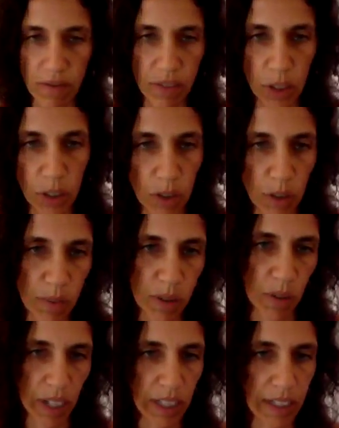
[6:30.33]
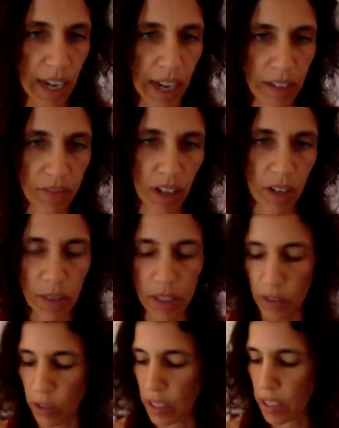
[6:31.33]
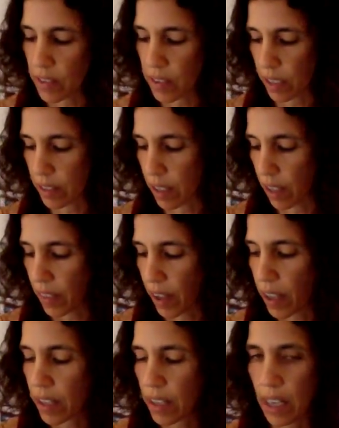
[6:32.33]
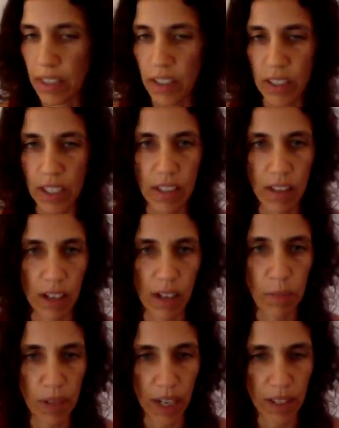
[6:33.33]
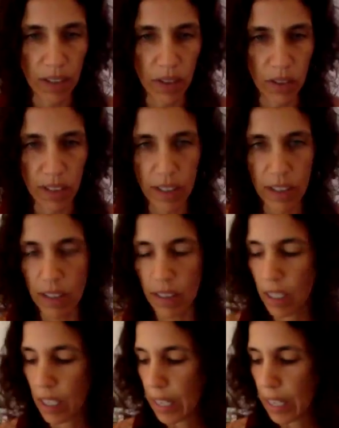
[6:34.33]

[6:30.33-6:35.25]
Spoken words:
food groups that contain phytoestrogen and things like that. You need to look at plant sources.